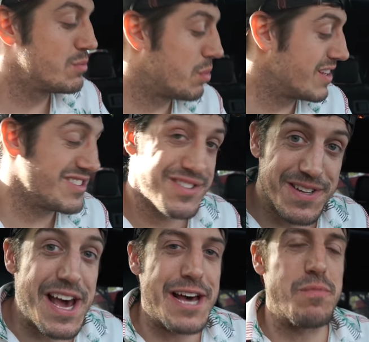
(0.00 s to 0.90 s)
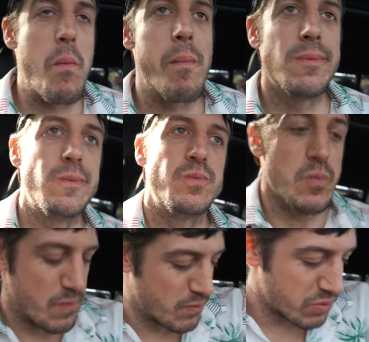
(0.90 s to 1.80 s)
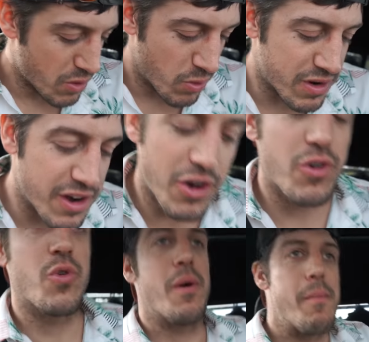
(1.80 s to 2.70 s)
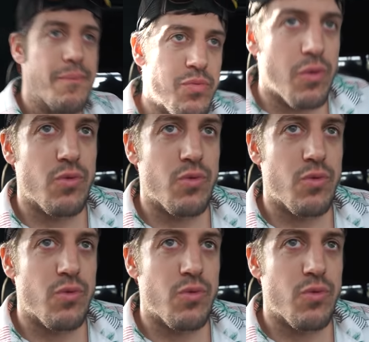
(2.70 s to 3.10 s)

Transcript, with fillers: But instead, we're gonna go to a